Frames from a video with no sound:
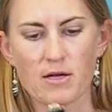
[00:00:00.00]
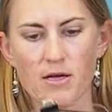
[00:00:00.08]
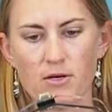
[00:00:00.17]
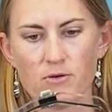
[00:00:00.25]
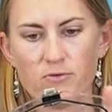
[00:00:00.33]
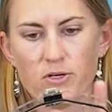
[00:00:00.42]

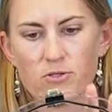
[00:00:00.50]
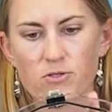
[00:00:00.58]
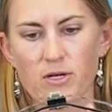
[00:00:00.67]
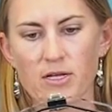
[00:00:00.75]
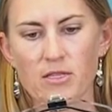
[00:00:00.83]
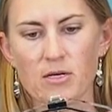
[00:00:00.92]
and you have also
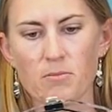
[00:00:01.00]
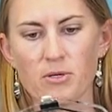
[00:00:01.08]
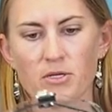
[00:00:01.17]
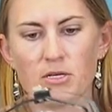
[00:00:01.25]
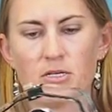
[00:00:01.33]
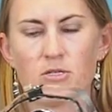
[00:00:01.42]
got the
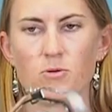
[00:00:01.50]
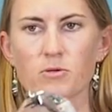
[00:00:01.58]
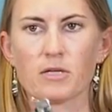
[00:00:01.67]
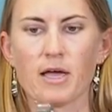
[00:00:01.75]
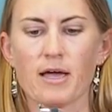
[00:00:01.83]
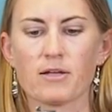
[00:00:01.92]
ability to
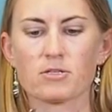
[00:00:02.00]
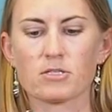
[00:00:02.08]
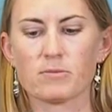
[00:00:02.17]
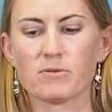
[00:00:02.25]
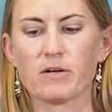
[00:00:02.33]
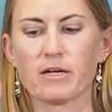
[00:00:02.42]
attach
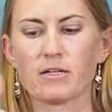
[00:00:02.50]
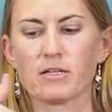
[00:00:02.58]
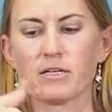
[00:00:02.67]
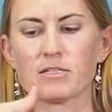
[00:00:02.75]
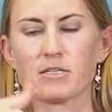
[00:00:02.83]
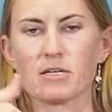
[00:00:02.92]
some of
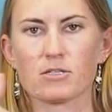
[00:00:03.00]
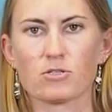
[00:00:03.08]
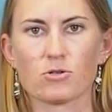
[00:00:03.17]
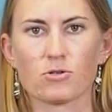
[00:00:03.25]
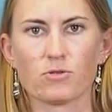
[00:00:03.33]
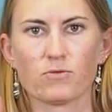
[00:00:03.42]
Ikelite's
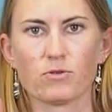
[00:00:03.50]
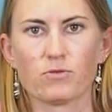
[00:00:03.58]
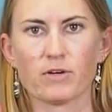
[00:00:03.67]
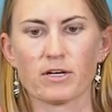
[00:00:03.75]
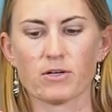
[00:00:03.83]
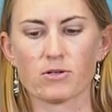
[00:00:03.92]
external
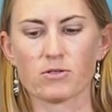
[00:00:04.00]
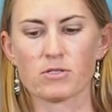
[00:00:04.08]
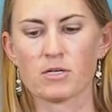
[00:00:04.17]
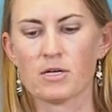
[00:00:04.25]
viewfinders.